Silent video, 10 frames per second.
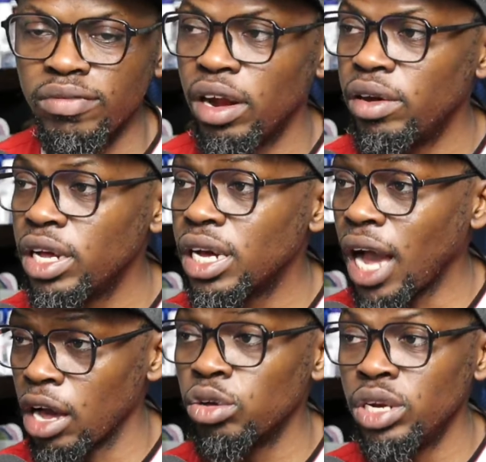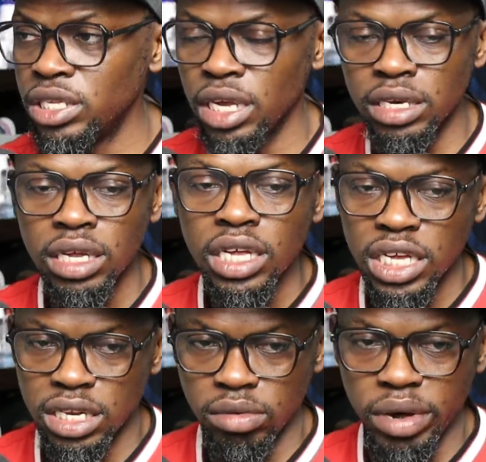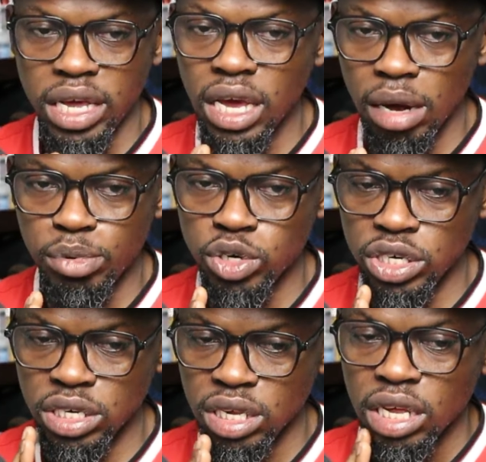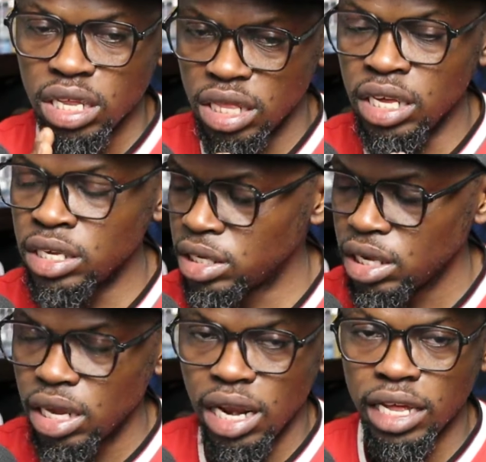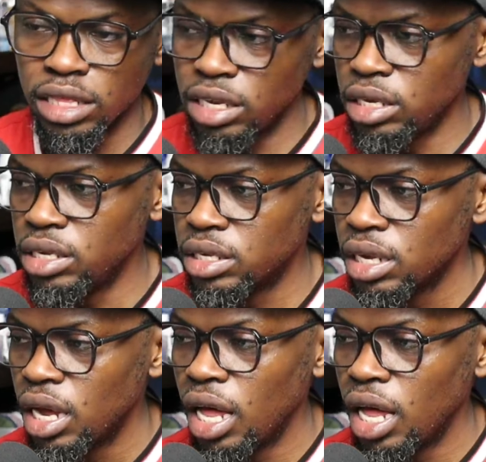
very calculated in the way he approaches things like these.